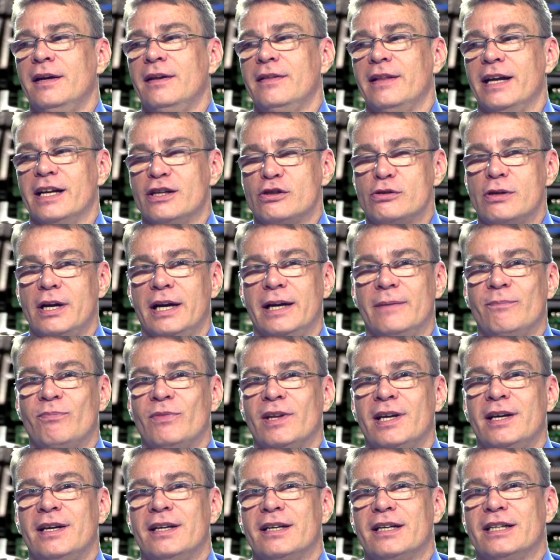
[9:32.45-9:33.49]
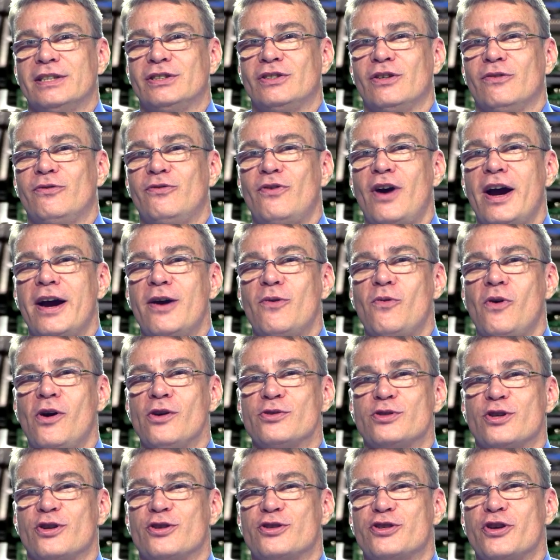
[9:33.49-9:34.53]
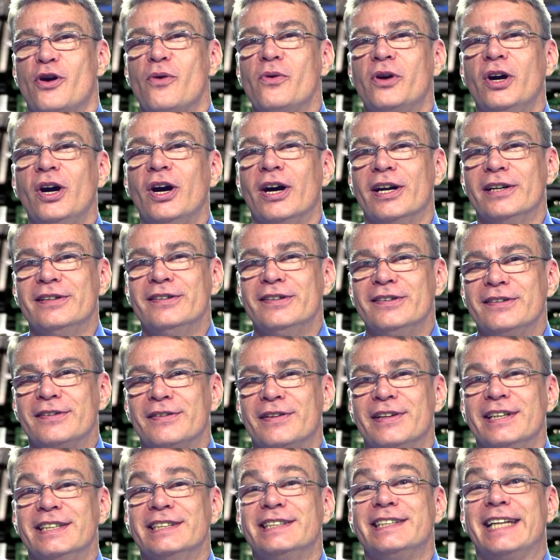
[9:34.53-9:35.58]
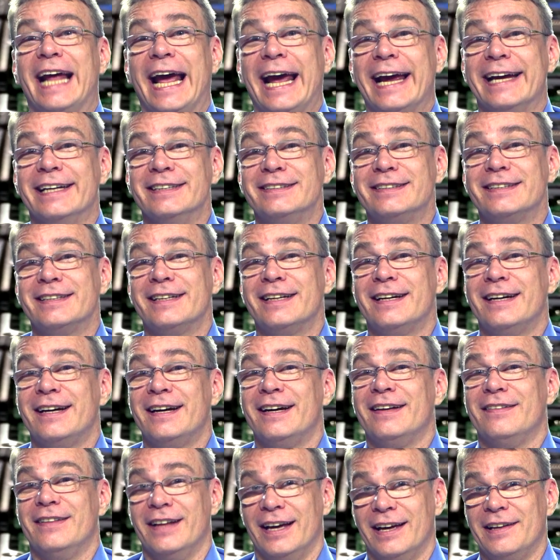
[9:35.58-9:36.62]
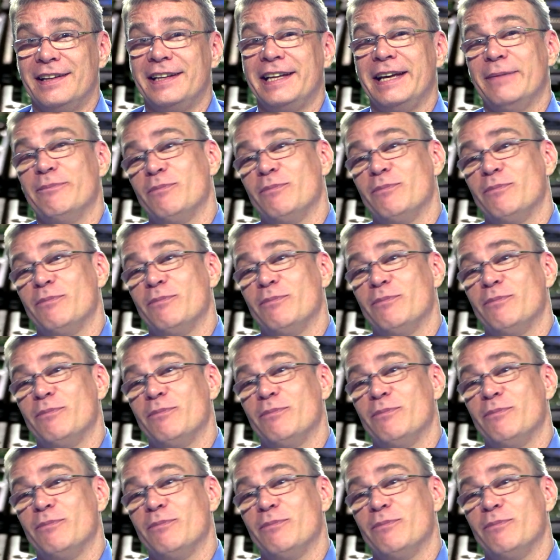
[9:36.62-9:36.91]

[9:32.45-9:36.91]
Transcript: That's right. Because the firewalls are so good these days that